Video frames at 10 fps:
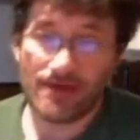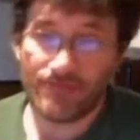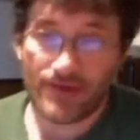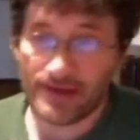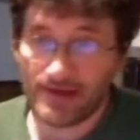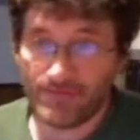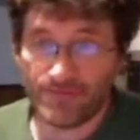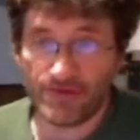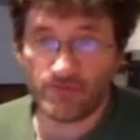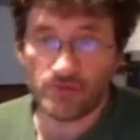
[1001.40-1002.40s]

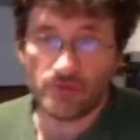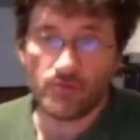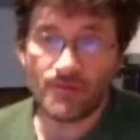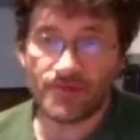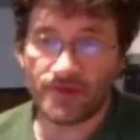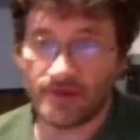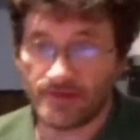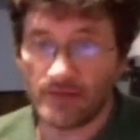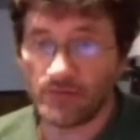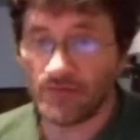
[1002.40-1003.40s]
if this were a
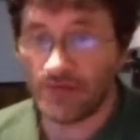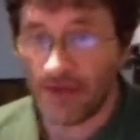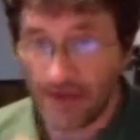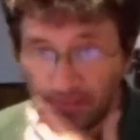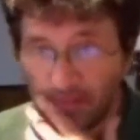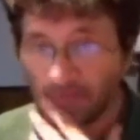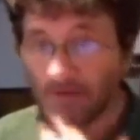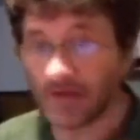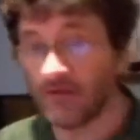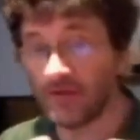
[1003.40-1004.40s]
website that I were the admin
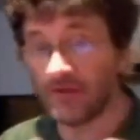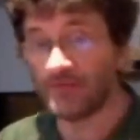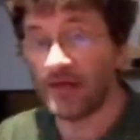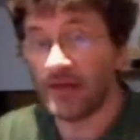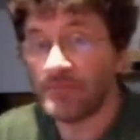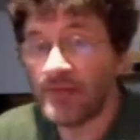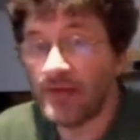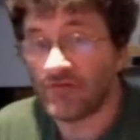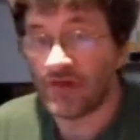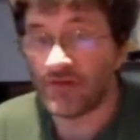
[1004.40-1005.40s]
of, I could look up the
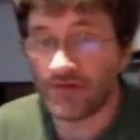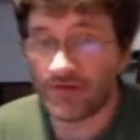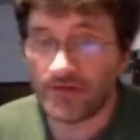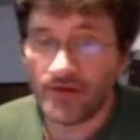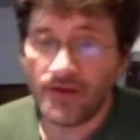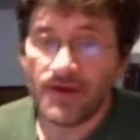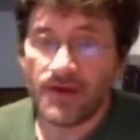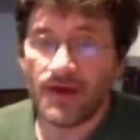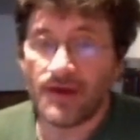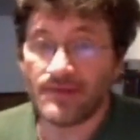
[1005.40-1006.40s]
IP addresses,
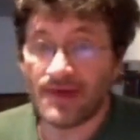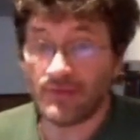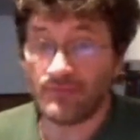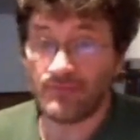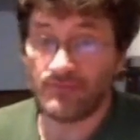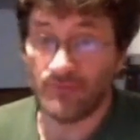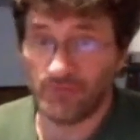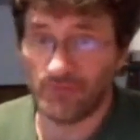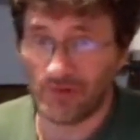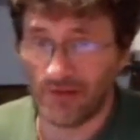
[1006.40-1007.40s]
and that would
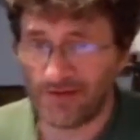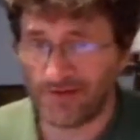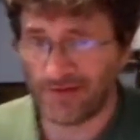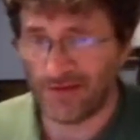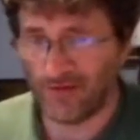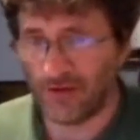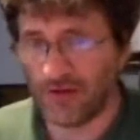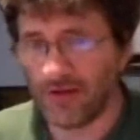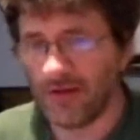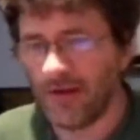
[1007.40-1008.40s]
more or less cinch
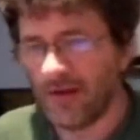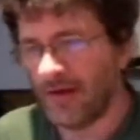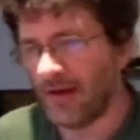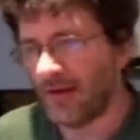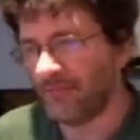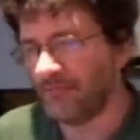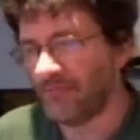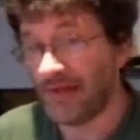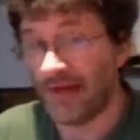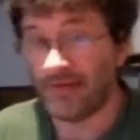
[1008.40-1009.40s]
it.
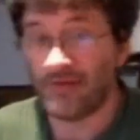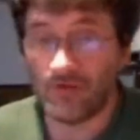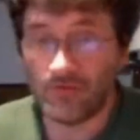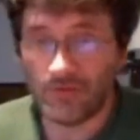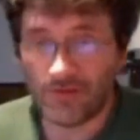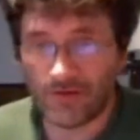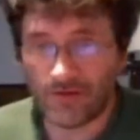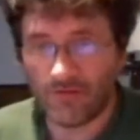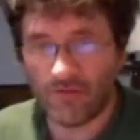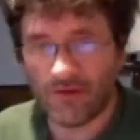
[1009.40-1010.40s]
But I don't,
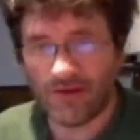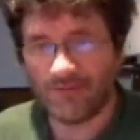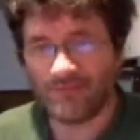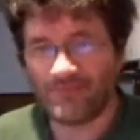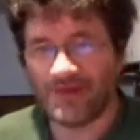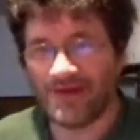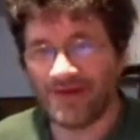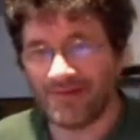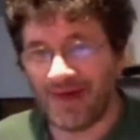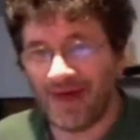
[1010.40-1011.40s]
so
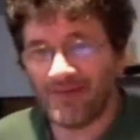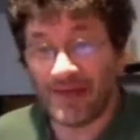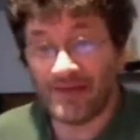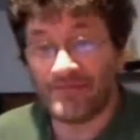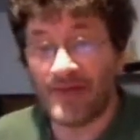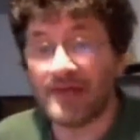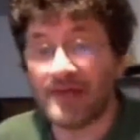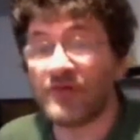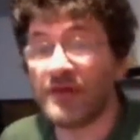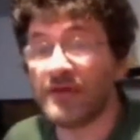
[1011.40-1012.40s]
have that
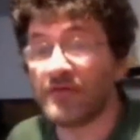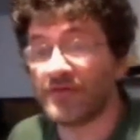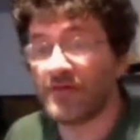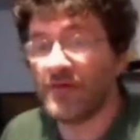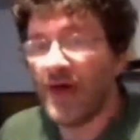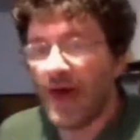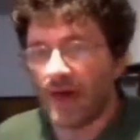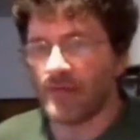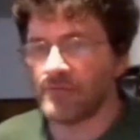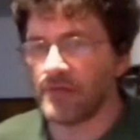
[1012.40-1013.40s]
advantage here. So
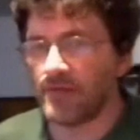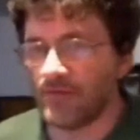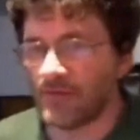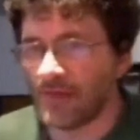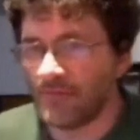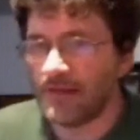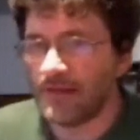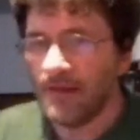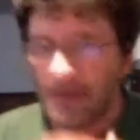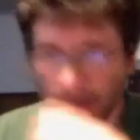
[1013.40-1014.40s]
what I'm going to do is
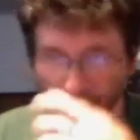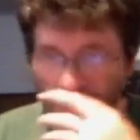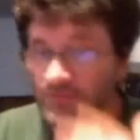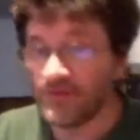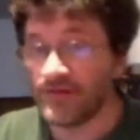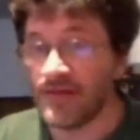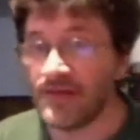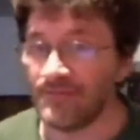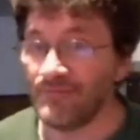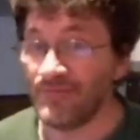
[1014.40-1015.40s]
I
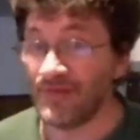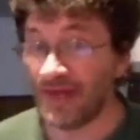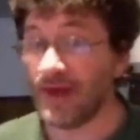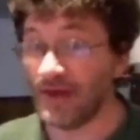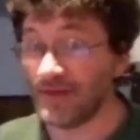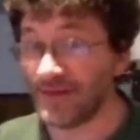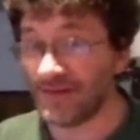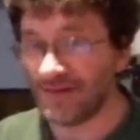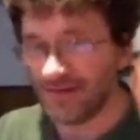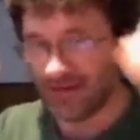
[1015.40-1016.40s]
presented the
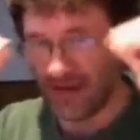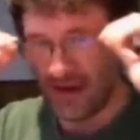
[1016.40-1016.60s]
case,